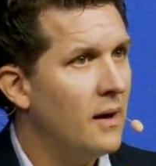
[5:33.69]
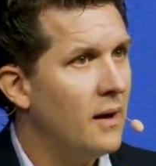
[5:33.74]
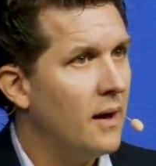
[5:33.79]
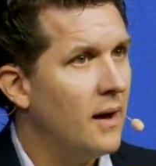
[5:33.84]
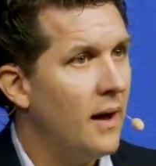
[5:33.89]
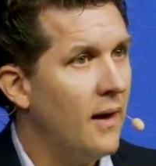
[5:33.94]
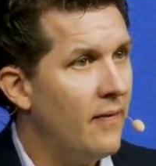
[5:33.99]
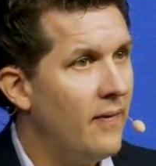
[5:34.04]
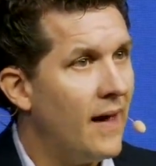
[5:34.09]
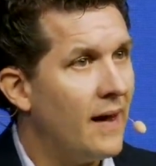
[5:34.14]

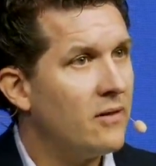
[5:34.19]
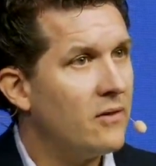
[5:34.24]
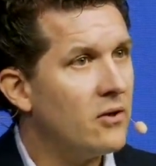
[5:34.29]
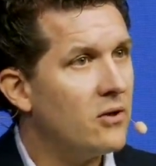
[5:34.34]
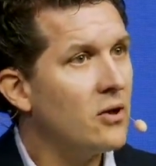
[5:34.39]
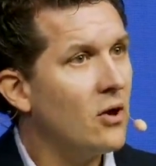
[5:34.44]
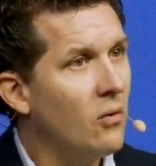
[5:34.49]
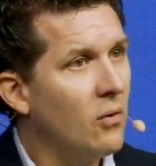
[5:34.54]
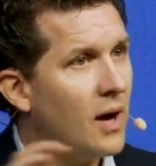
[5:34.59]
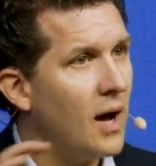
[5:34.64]
And that's
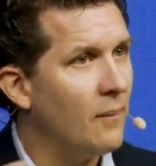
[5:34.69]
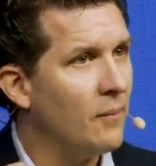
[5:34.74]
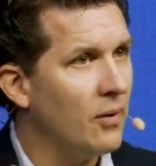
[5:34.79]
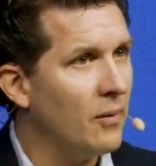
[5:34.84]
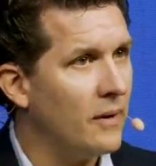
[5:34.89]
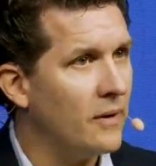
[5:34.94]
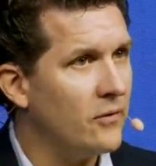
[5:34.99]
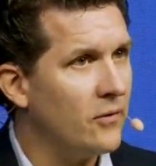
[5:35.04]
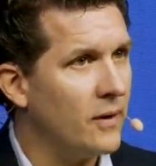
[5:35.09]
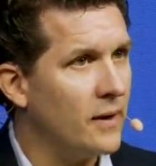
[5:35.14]
so
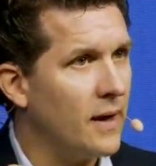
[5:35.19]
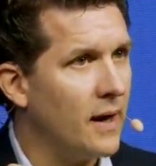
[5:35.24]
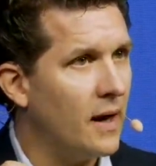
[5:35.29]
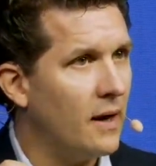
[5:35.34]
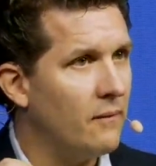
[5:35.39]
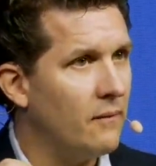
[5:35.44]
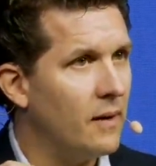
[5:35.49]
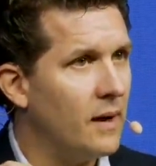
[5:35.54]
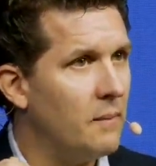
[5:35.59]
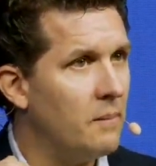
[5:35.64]
complementary, kind of,
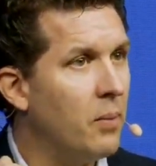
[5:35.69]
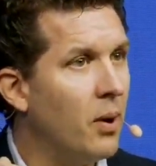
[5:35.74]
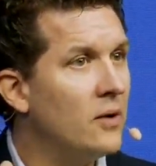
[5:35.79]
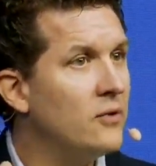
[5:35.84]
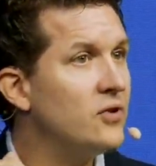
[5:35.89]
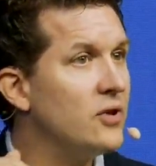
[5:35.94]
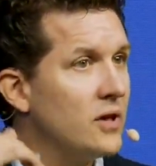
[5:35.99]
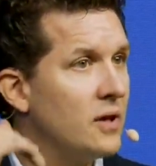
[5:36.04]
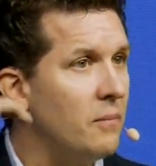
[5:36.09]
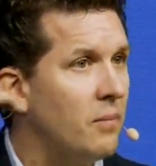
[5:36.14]
it
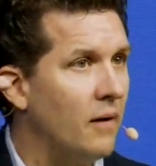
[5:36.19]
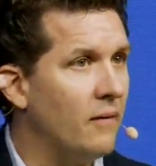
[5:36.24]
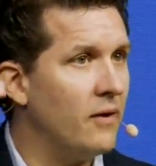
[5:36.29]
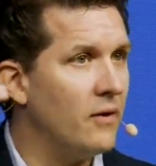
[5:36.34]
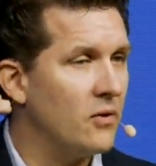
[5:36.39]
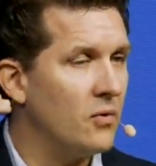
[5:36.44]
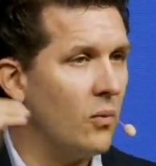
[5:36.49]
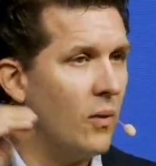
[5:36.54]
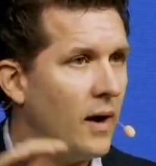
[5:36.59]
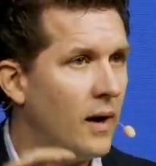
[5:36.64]
punches above
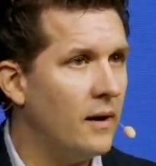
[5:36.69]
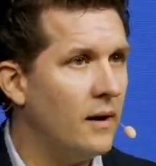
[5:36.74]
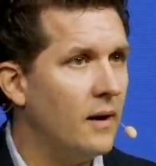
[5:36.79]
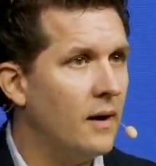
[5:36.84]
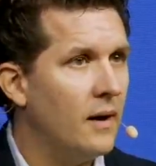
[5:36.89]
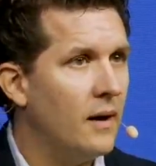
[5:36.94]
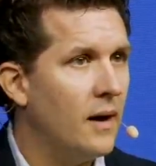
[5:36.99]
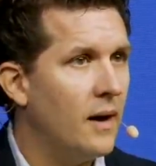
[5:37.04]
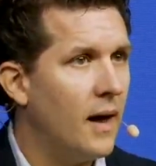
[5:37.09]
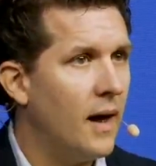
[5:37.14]
its weight
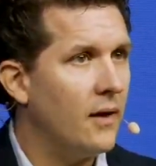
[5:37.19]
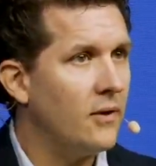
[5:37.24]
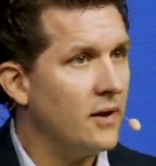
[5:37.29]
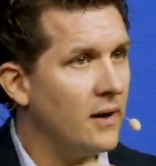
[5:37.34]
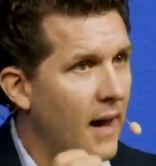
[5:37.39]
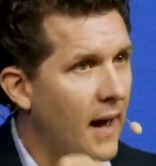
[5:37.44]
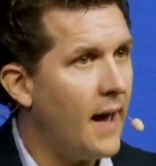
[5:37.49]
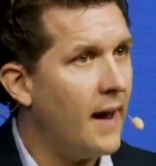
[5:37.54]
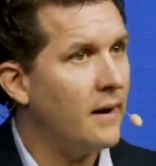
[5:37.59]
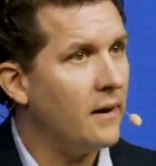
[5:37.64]
as an
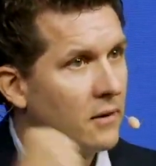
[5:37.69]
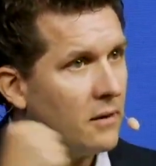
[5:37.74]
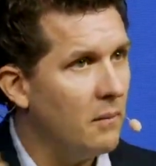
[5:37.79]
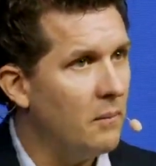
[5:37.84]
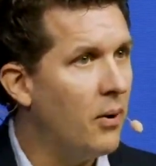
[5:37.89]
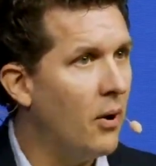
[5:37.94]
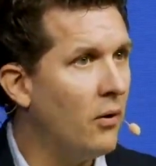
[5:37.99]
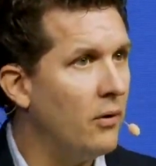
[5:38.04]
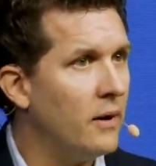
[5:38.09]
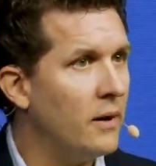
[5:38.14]
added
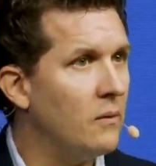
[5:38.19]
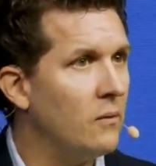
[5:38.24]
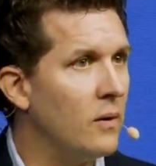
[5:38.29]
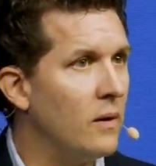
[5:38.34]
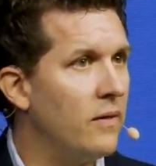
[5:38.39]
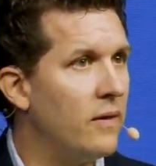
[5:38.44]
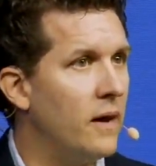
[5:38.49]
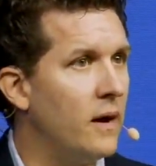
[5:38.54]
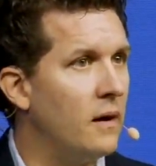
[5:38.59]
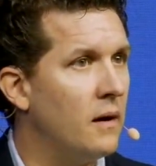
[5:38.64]
component
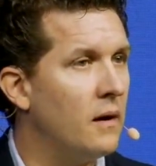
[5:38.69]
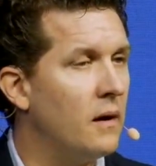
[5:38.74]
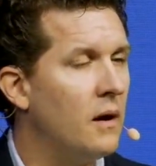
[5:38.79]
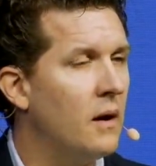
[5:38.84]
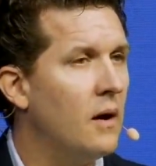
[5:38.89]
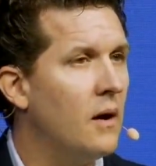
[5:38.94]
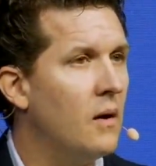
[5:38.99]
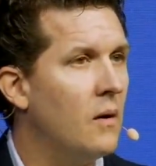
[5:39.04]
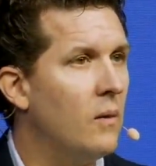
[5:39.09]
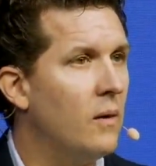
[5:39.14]
within
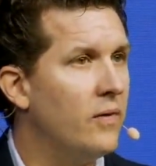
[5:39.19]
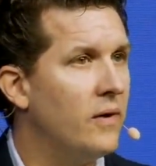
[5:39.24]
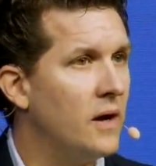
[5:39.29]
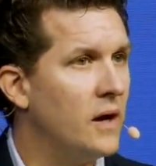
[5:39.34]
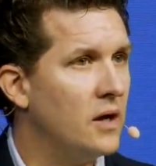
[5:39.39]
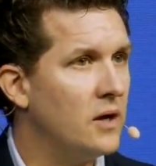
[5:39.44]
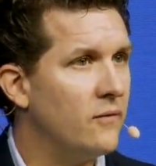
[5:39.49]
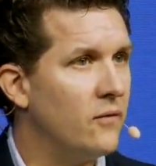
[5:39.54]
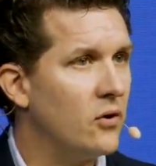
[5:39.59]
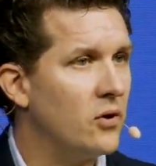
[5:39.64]
a
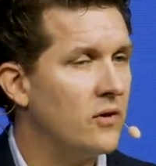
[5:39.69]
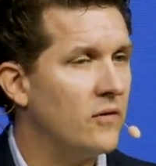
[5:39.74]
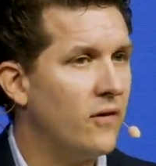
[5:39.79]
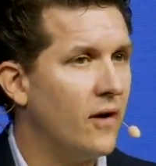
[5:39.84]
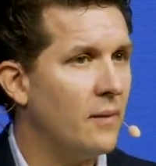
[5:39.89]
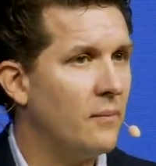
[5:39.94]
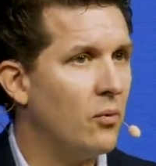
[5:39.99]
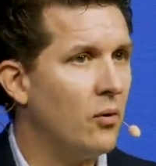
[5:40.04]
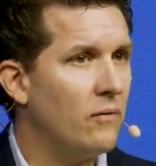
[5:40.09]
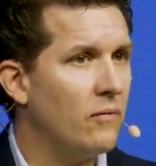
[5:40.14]
diversified
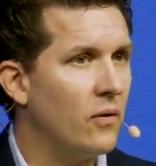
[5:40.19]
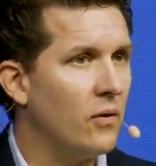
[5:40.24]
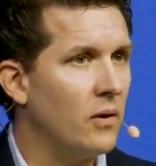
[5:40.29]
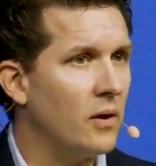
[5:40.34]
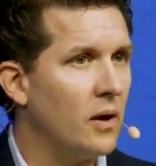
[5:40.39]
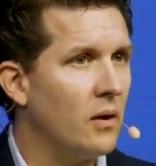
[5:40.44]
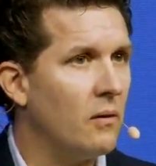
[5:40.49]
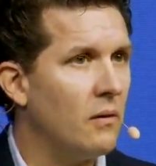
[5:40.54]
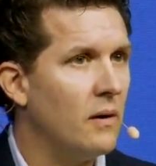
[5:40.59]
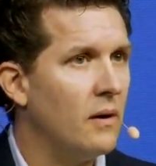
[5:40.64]

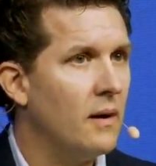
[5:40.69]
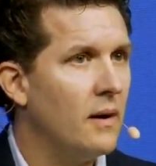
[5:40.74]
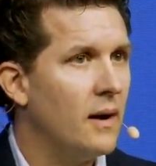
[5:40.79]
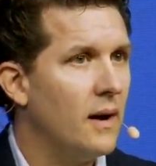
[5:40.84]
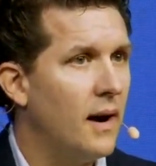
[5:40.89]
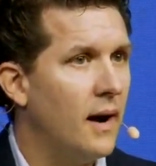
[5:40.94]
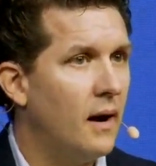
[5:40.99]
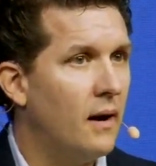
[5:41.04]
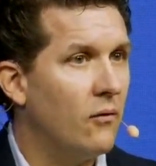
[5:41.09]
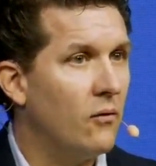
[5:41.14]
portfolio.
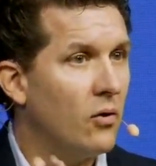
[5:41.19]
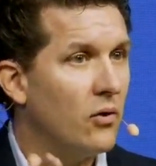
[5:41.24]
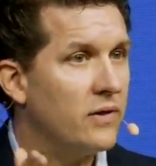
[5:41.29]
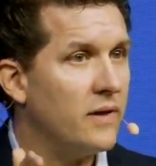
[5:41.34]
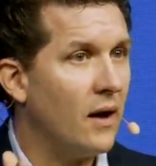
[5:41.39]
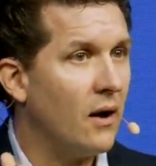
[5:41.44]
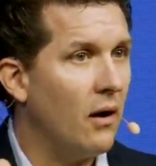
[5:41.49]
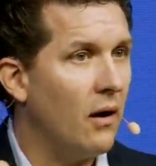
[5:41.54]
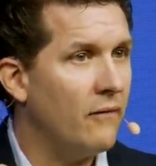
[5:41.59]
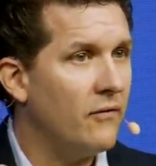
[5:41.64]
And of course
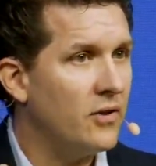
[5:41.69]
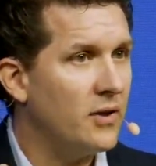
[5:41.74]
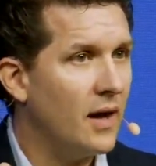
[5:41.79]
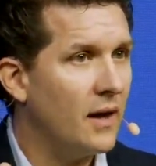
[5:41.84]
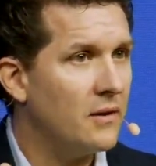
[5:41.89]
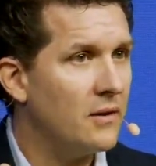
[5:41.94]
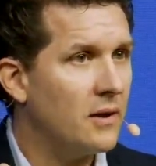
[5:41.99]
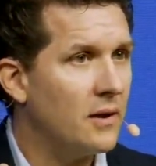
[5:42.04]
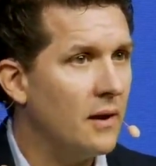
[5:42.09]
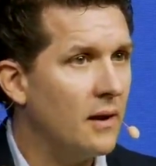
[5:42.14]
that
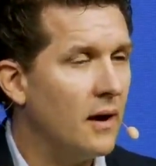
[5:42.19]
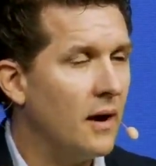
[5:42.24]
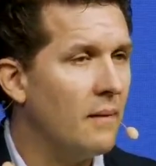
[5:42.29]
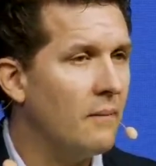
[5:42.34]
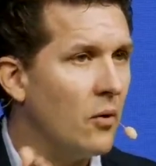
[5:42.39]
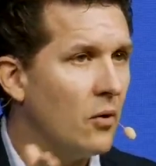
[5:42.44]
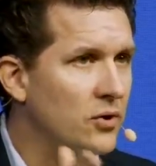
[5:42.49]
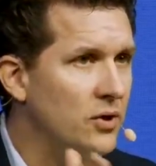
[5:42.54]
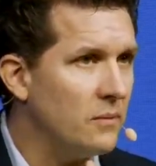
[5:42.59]
offsets emerging